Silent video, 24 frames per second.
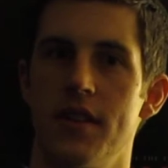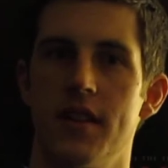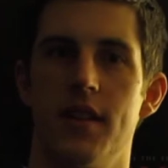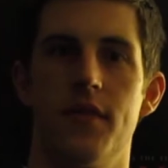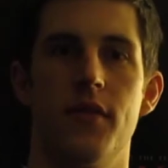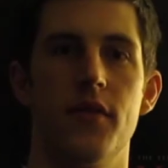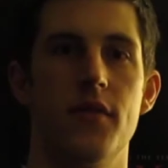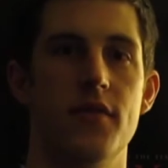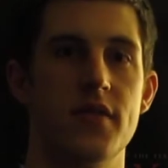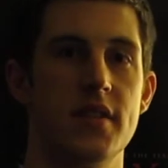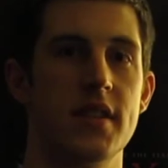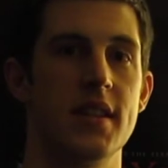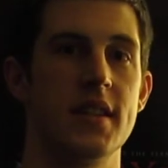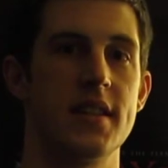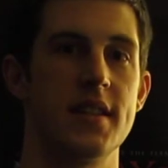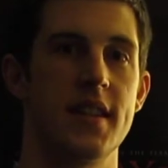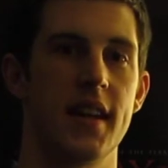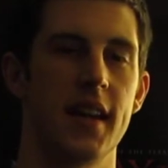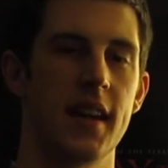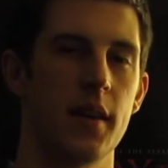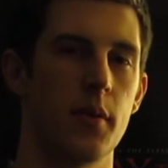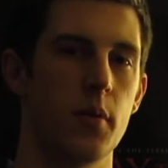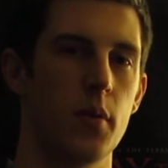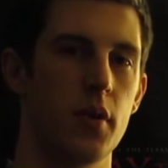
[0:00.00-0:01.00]
if you've seen the
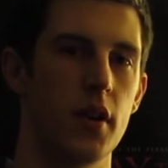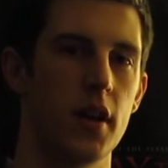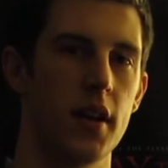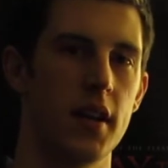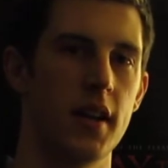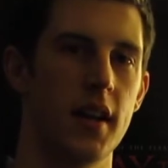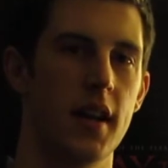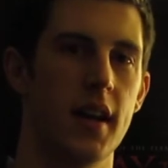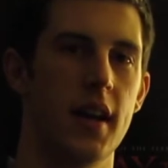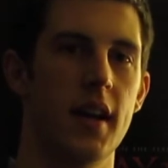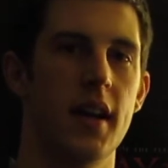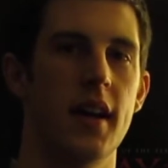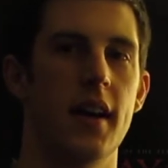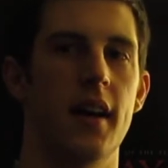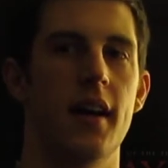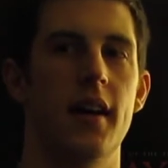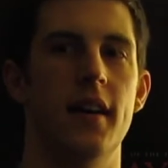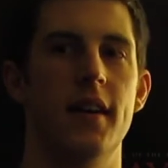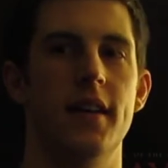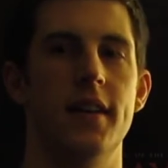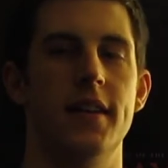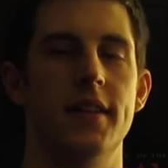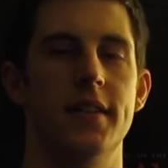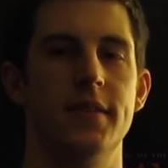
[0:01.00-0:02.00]
second one,
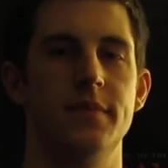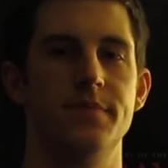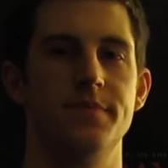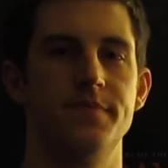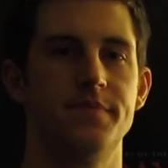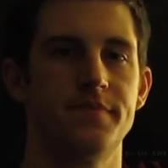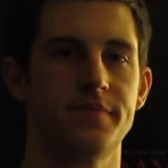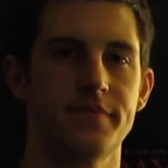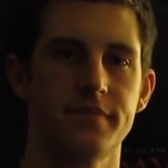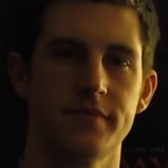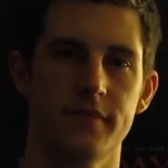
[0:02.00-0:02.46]
um,